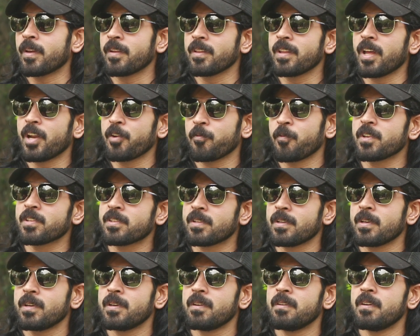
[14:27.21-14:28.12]
and that was
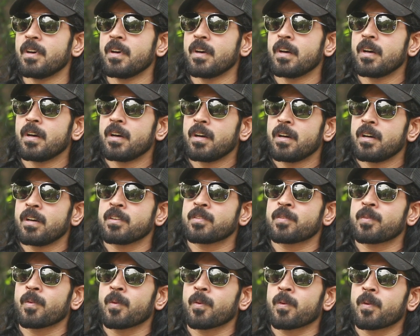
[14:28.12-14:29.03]
the uh,
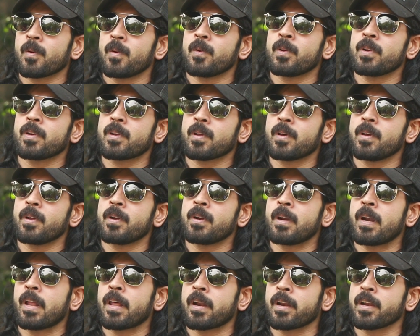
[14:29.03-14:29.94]
so-called
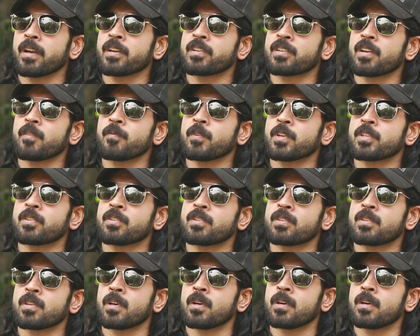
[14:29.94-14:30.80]
narration which